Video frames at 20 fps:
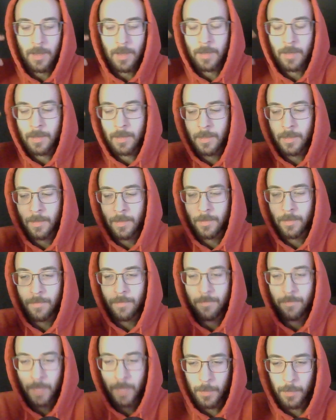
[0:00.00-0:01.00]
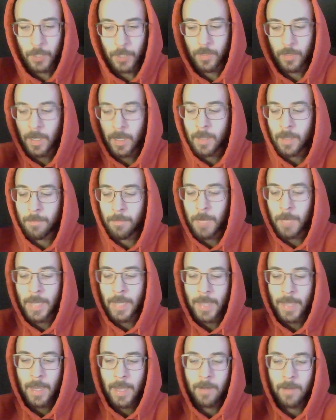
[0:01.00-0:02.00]
about cutting my
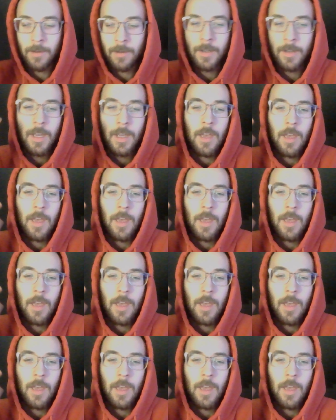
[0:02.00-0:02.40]
hair,